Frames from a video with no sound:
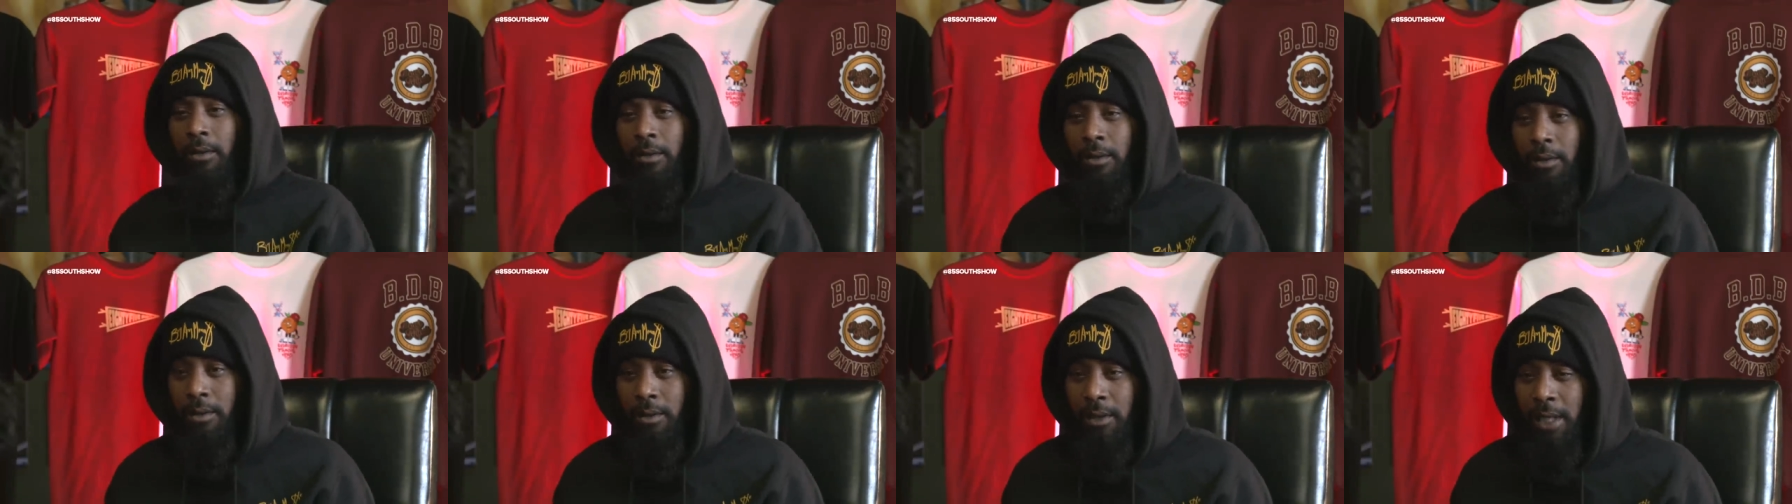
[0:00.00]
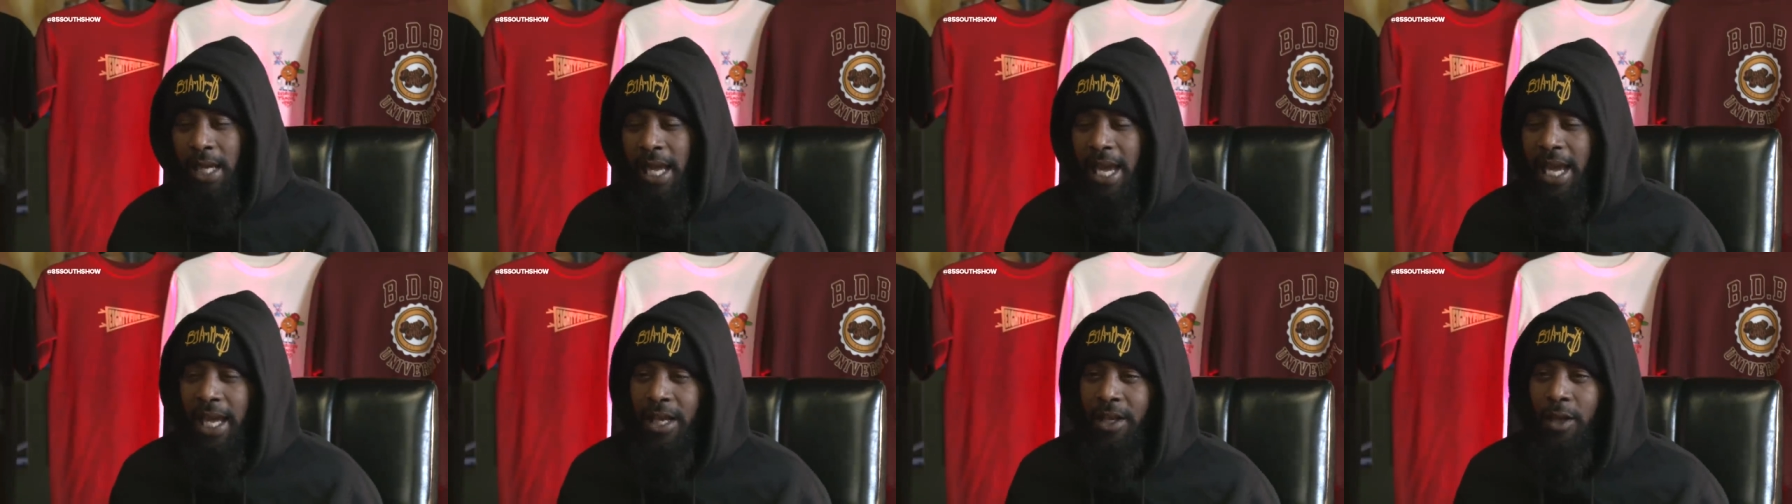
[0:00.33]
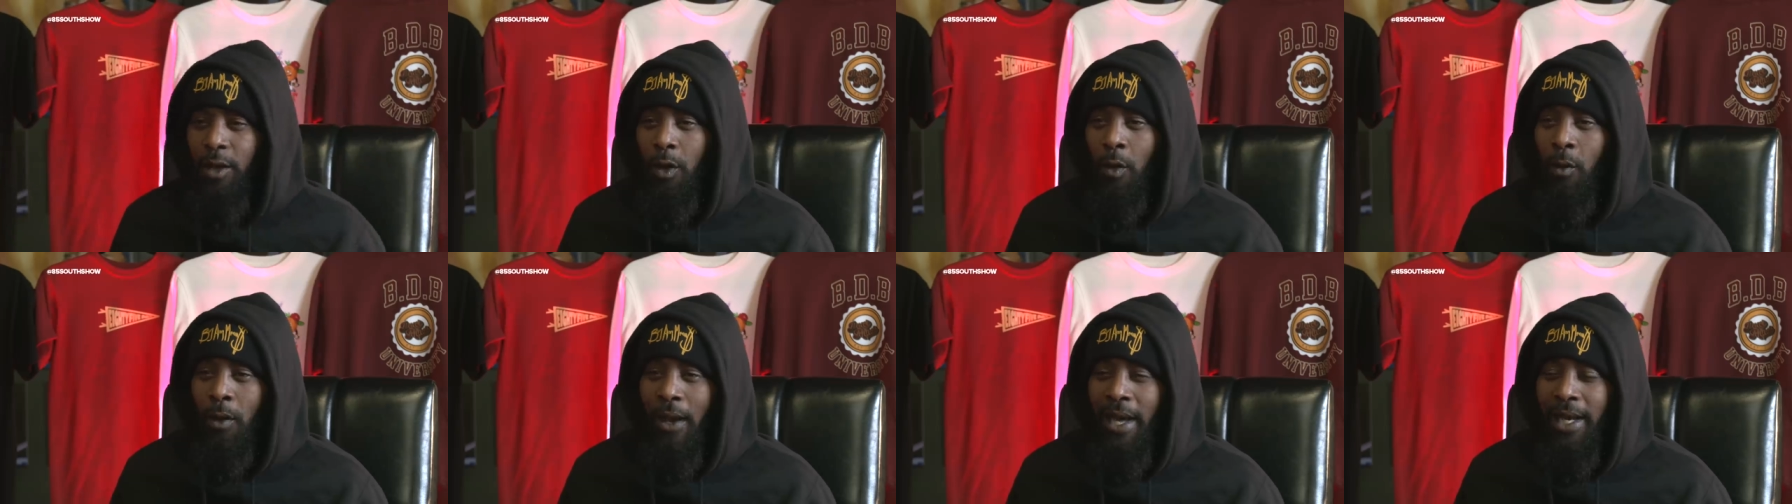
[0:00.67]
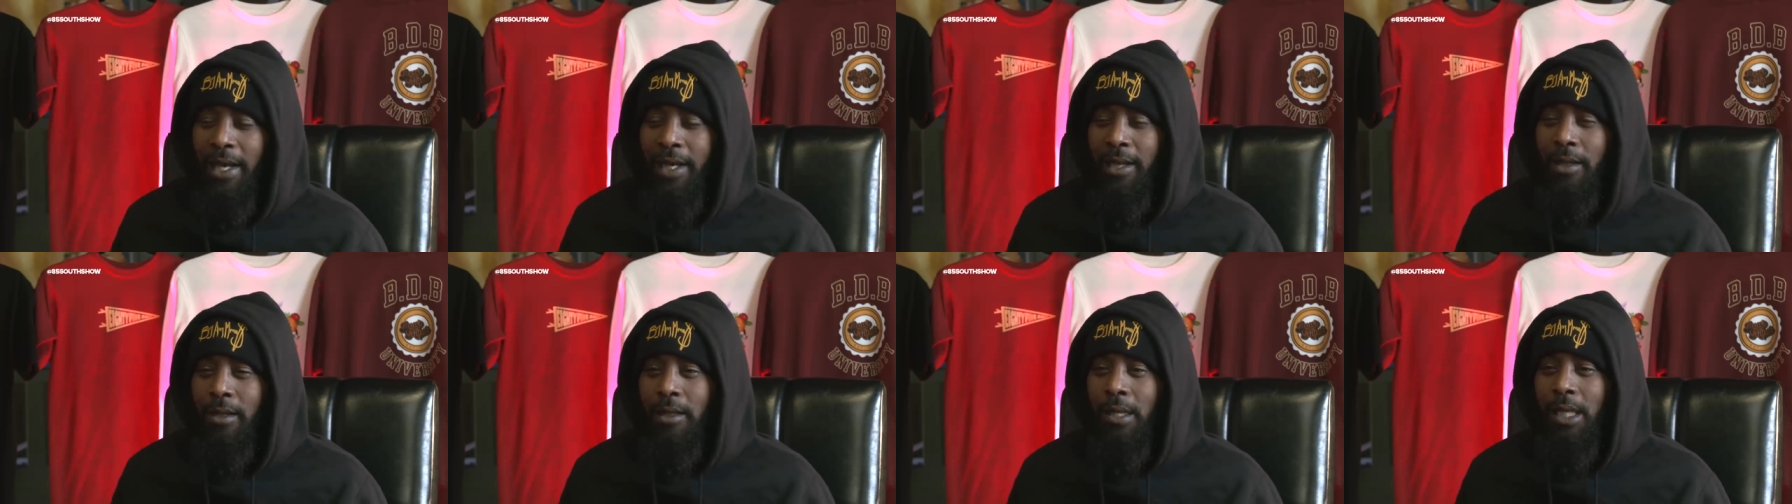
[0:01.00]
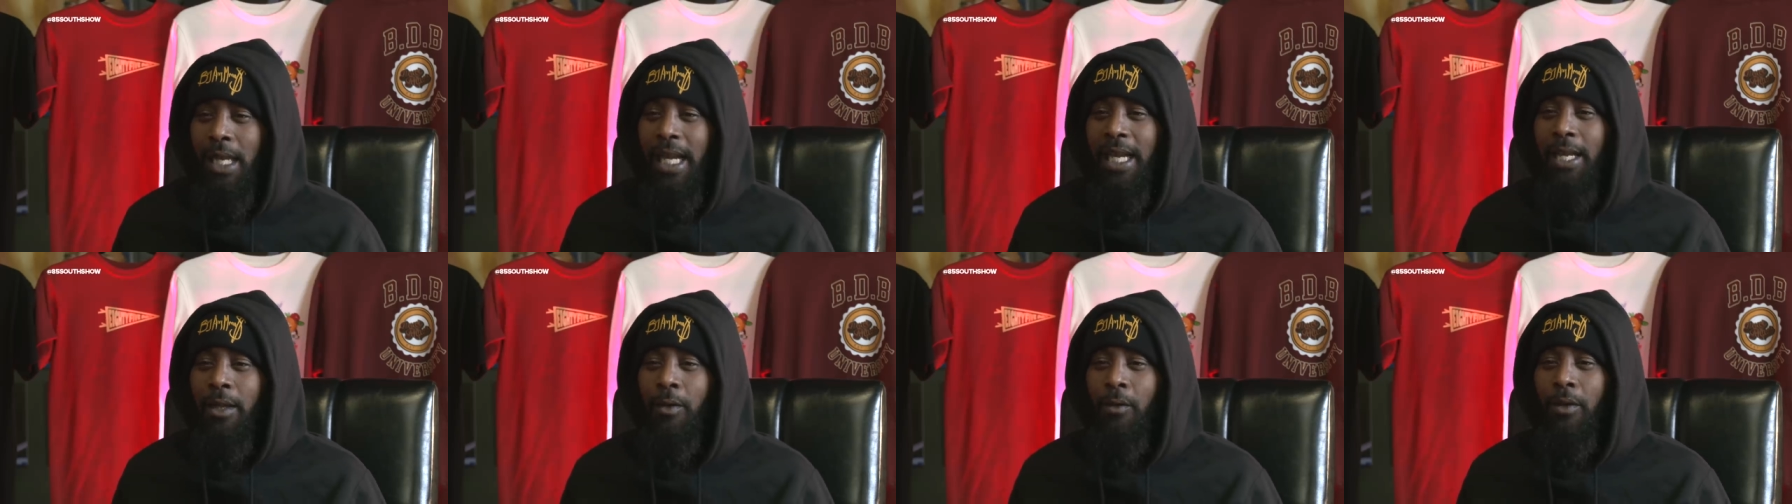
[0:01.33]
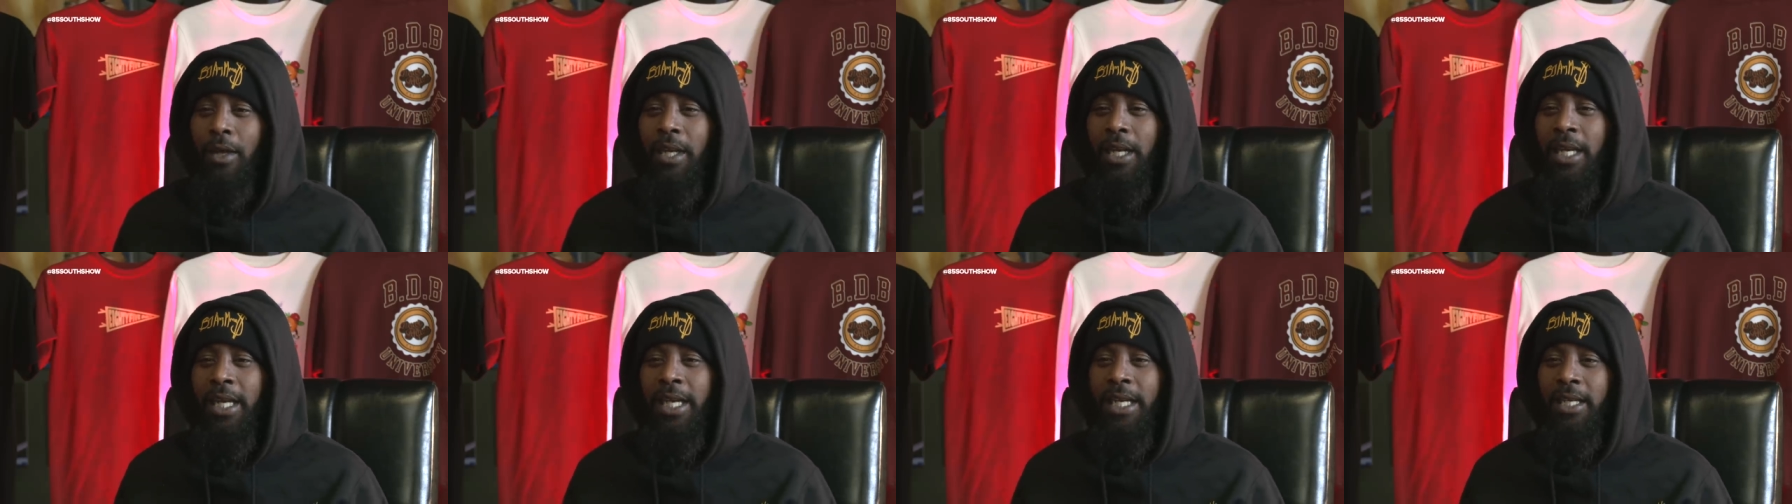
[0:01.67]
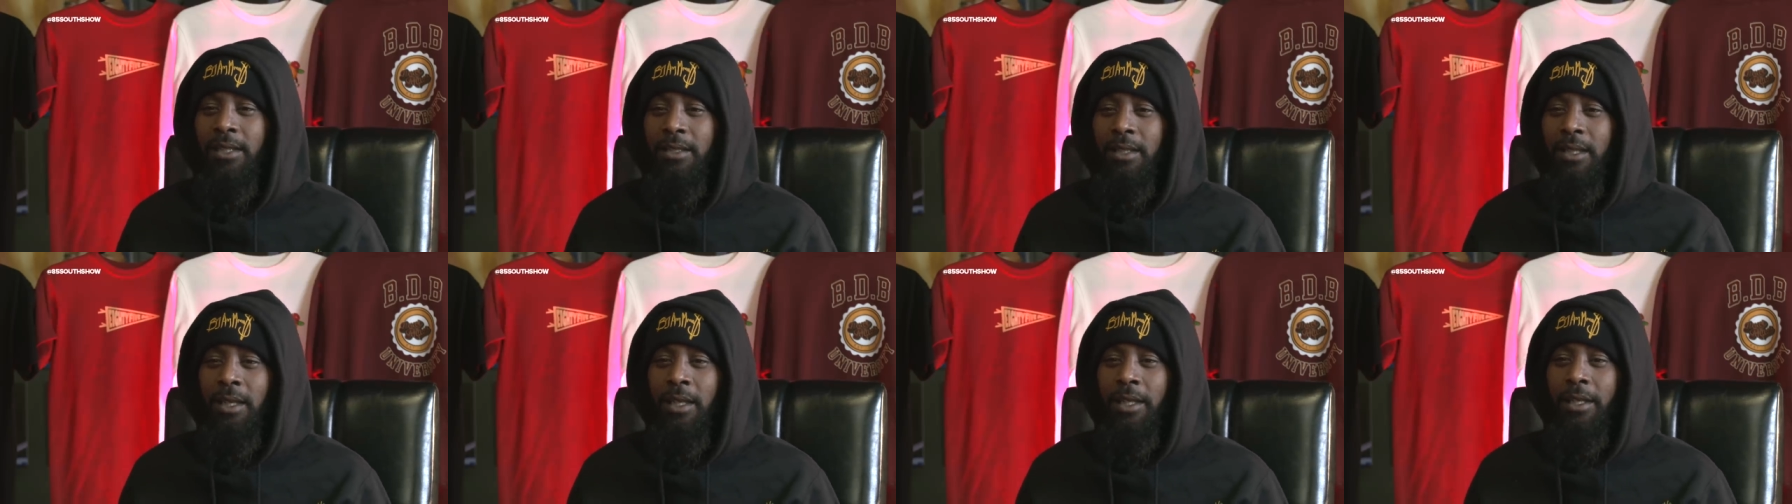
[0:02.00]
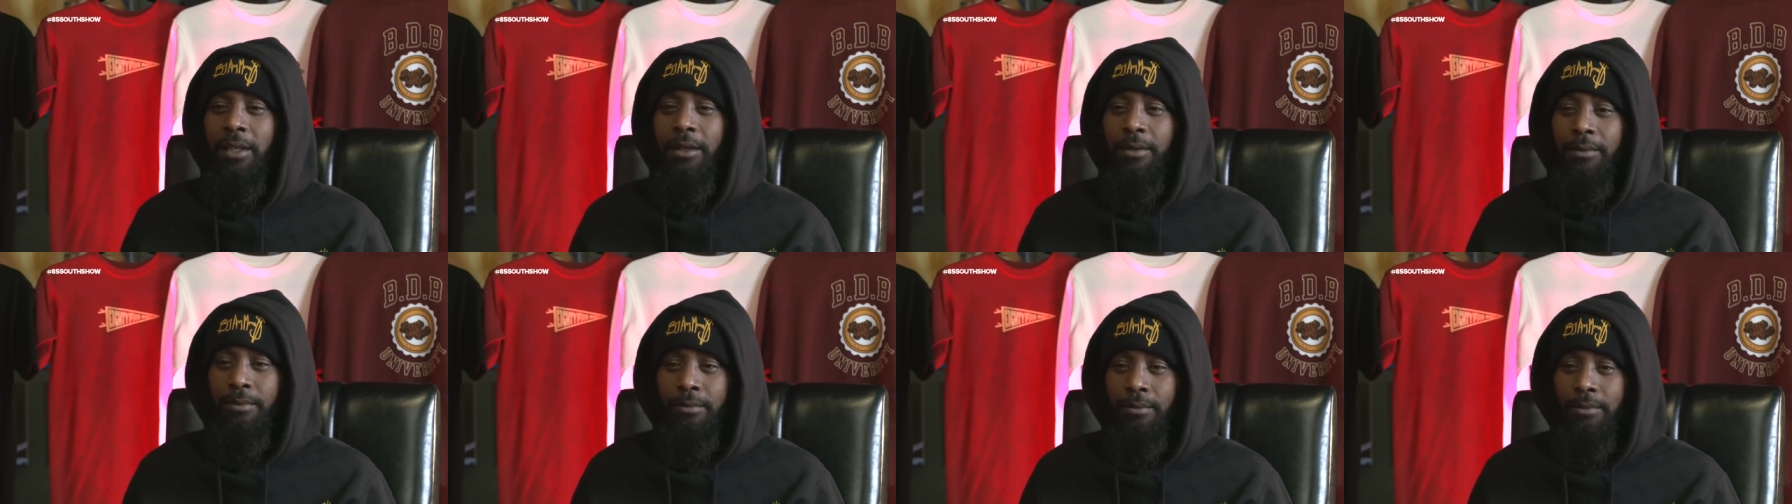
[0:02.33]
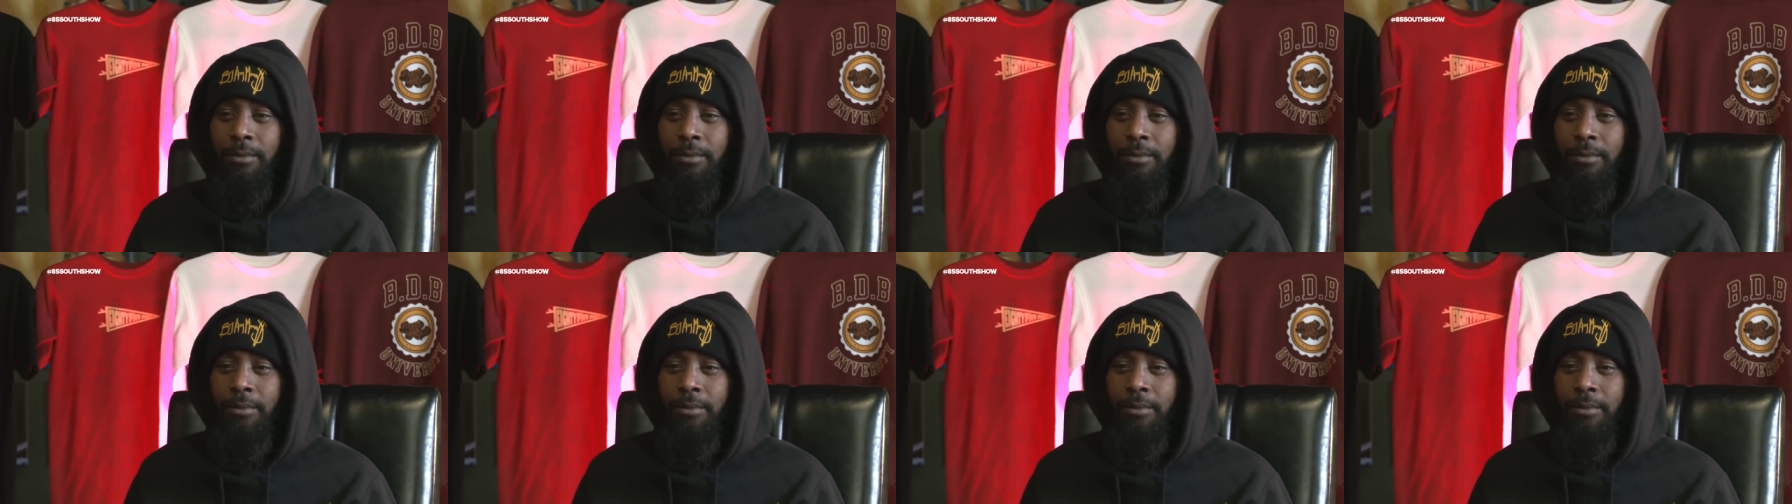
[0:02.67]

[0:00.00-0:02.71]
Now I know why they didn't like green eggs and ham.